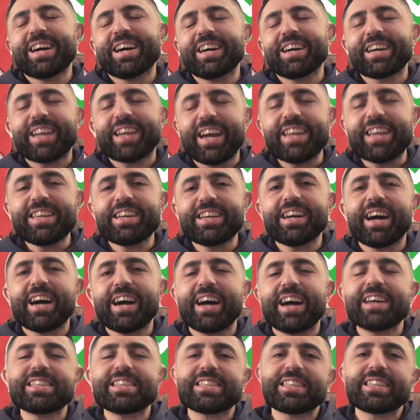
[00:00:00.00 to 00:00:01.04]
Again, you
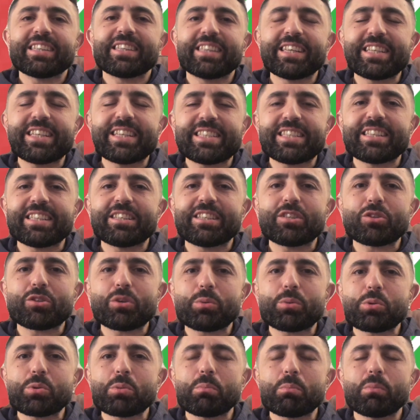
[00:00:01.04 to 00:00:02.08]
guys, links in the
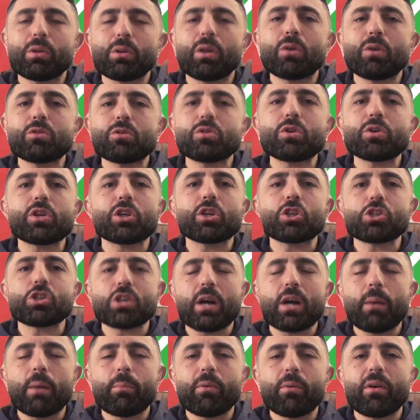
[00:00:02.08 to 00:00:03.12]
description below so you can
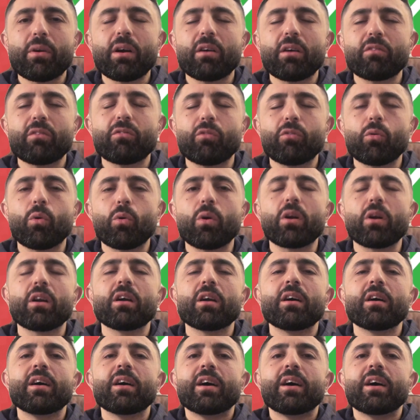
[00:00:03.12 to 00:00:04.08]
shop around for